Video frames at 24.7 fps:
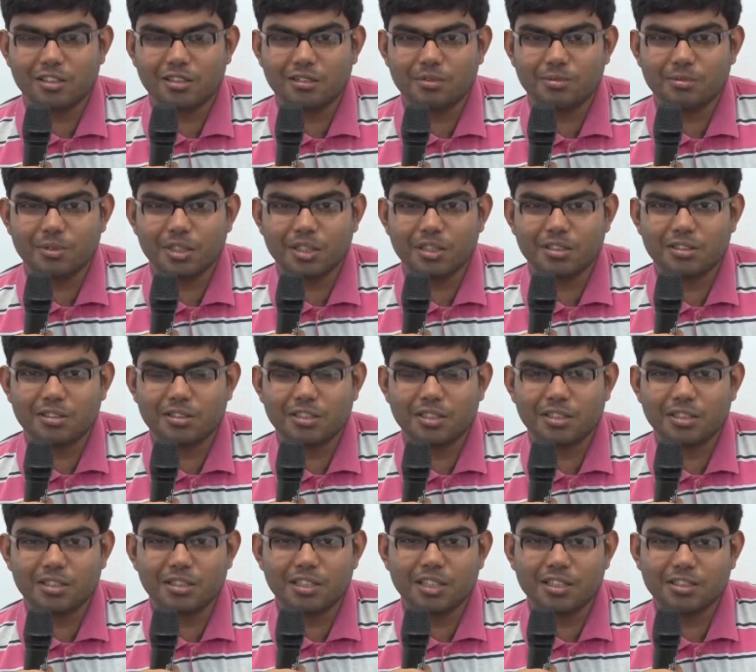means
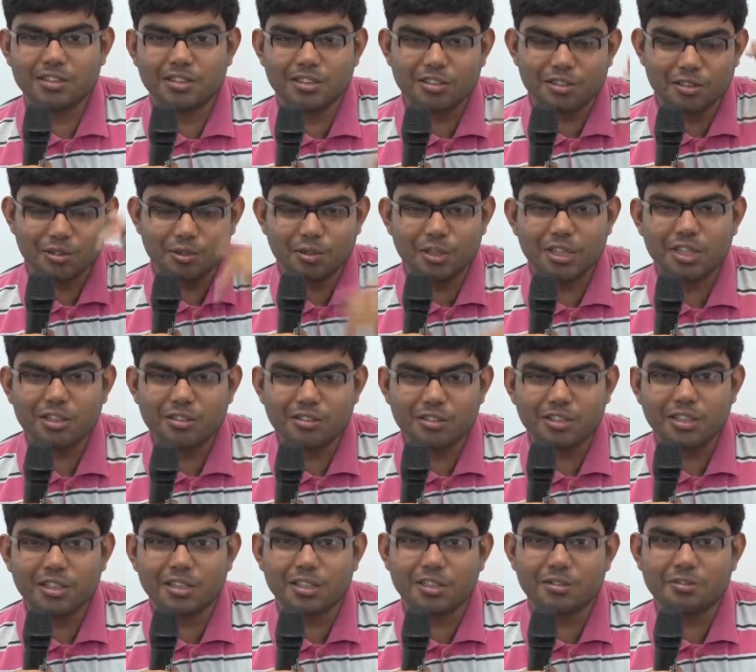it does not go into
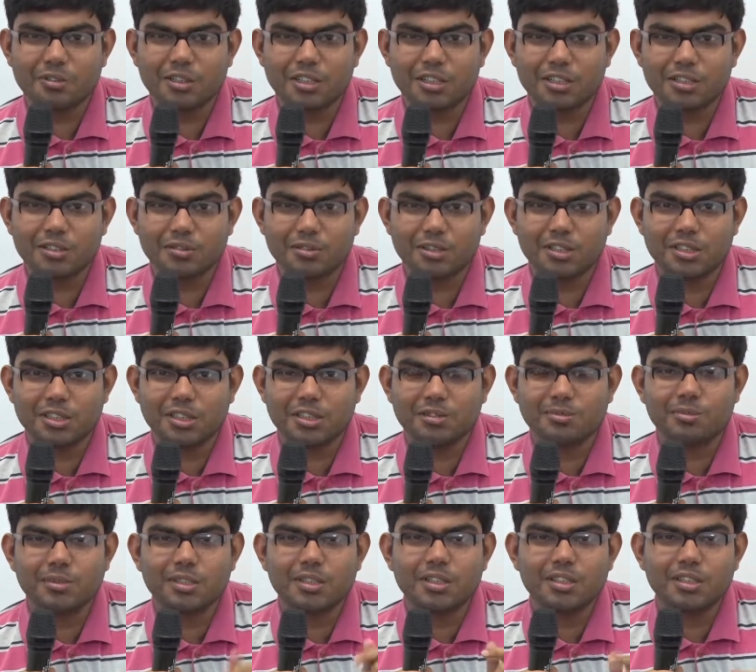the reference which I am
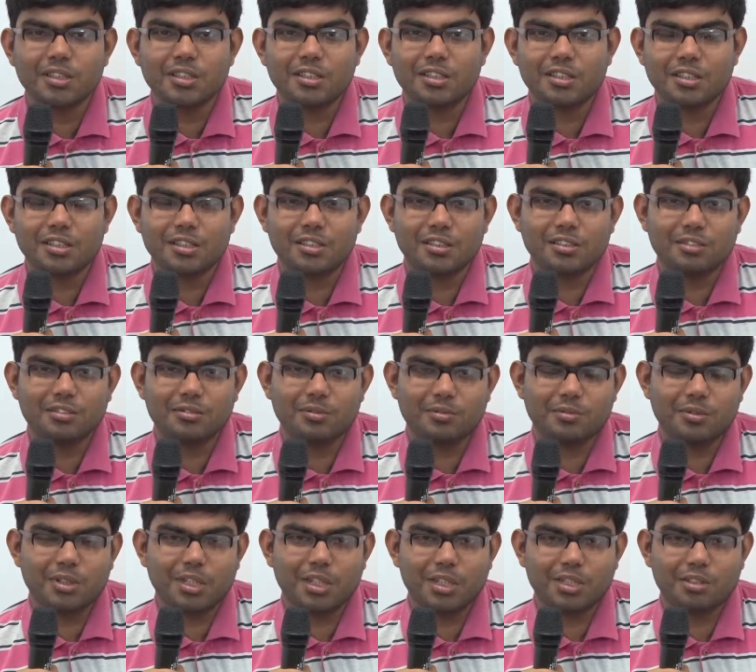
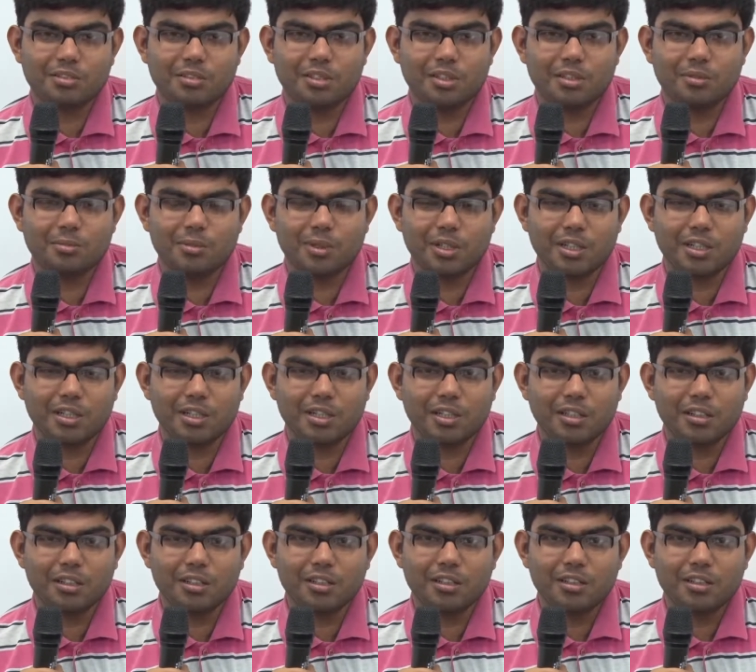actually pointing.
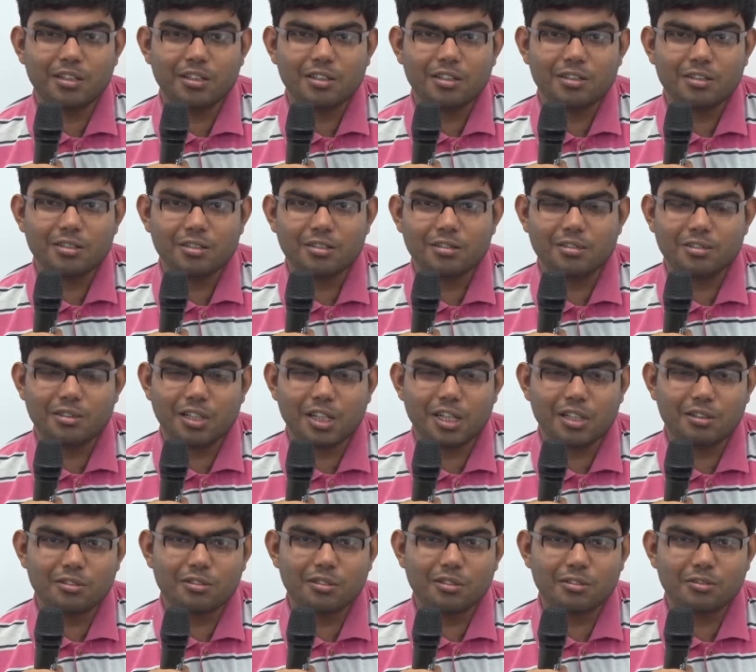So how
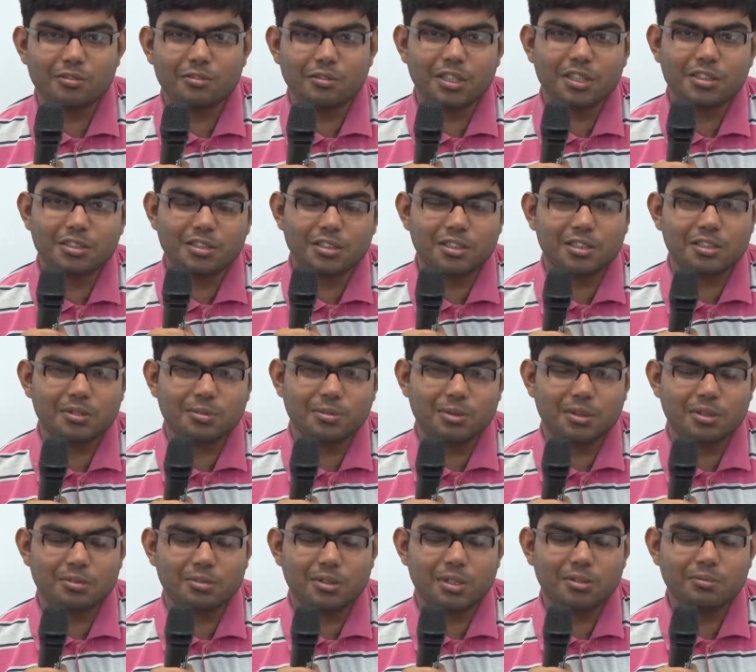to fix this
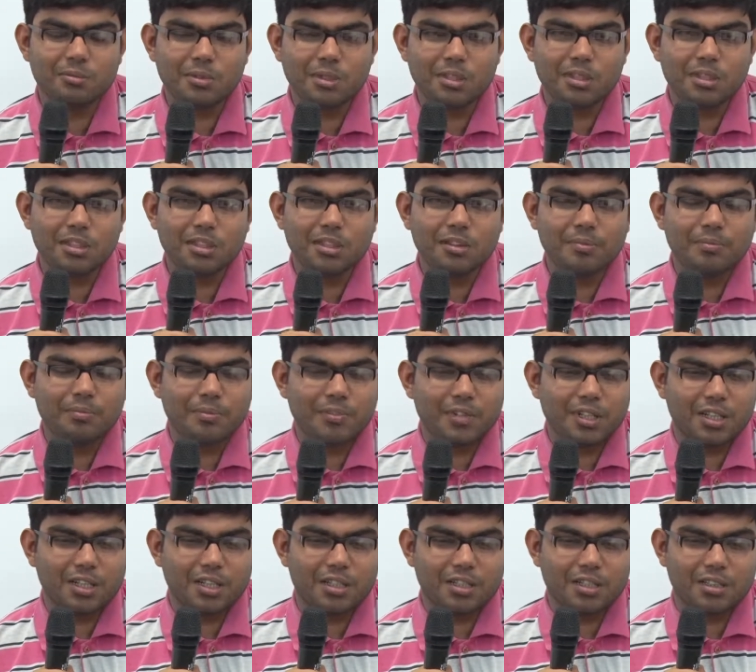problem?
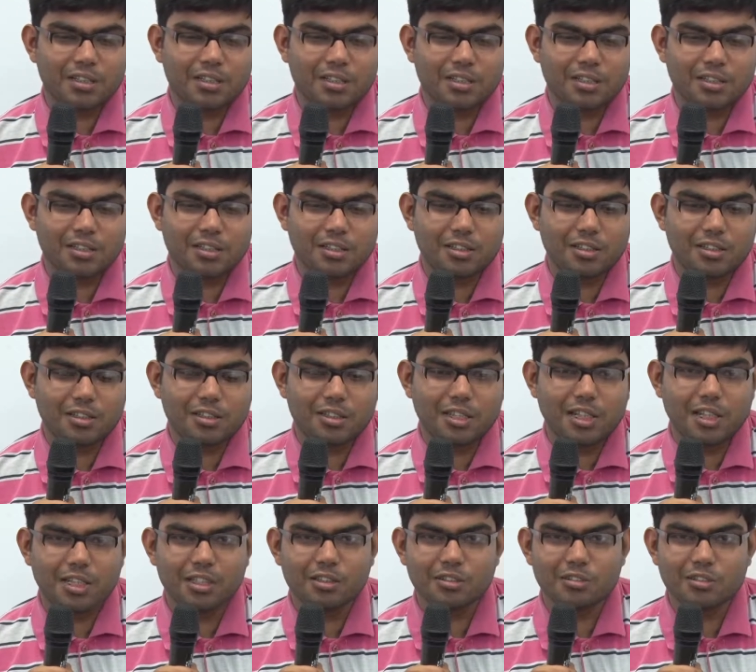The
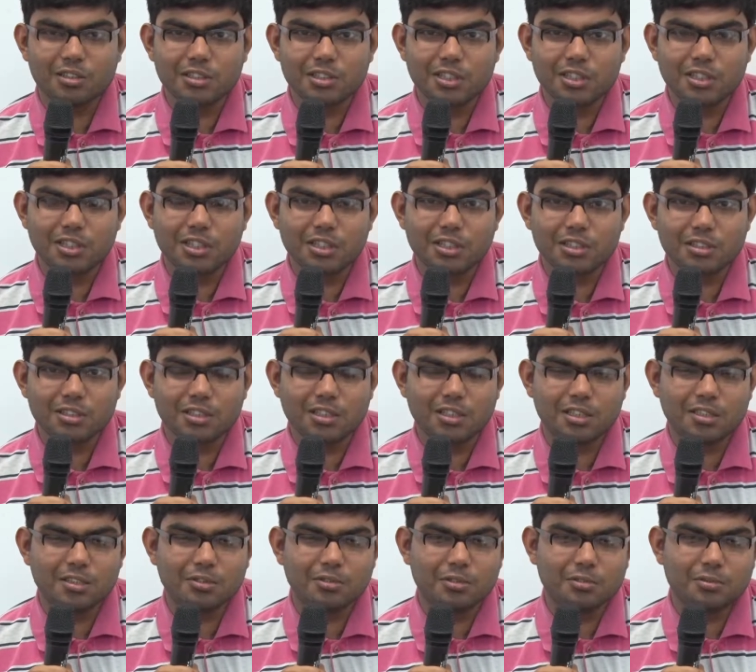third question is
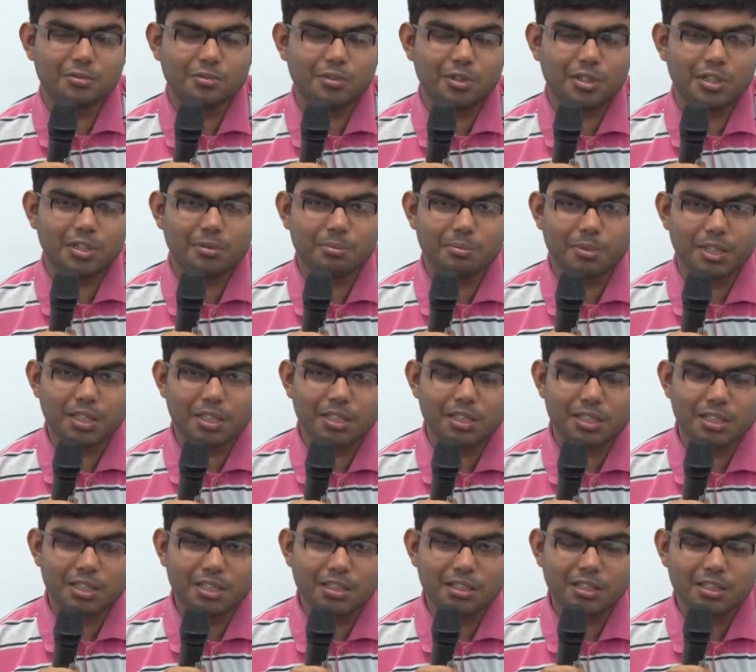for a
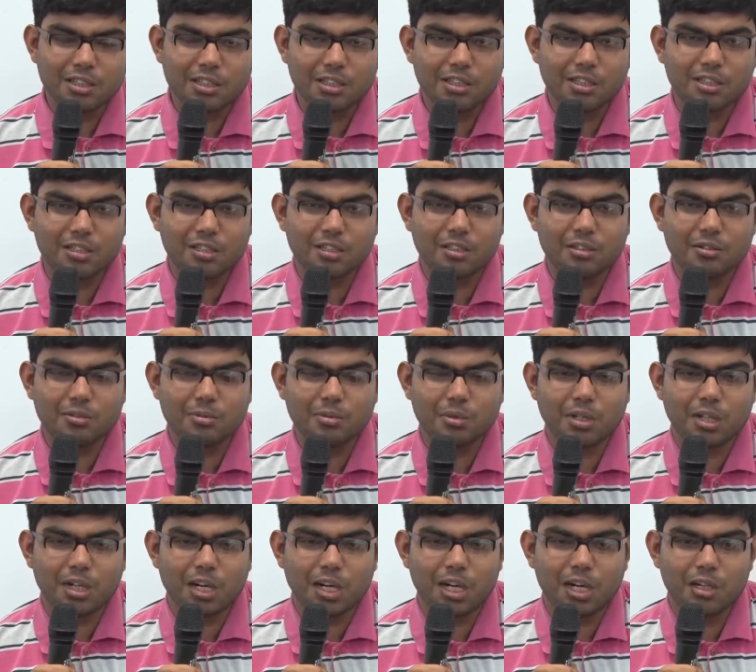beginner,
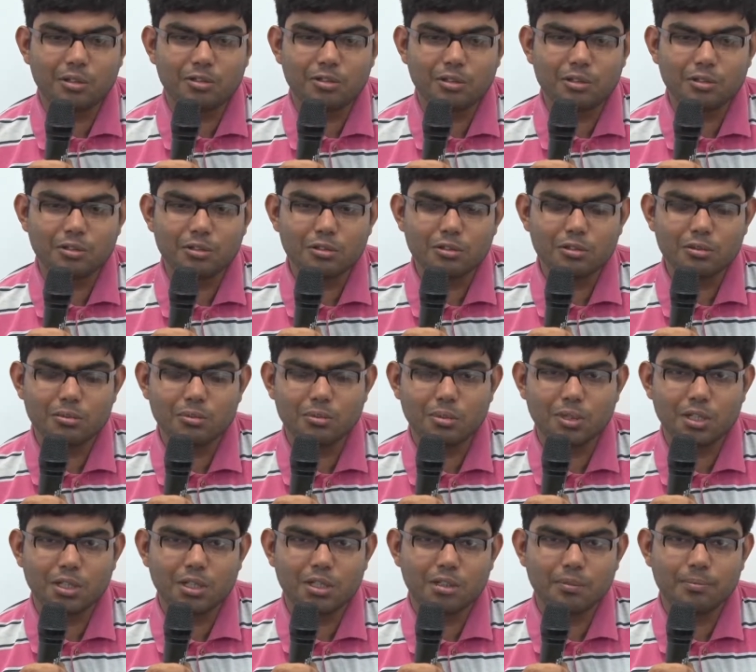how
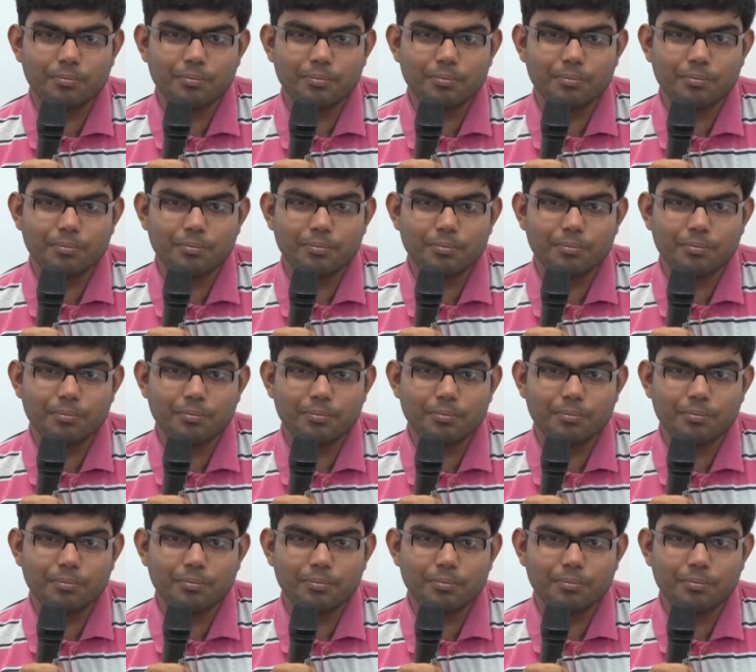to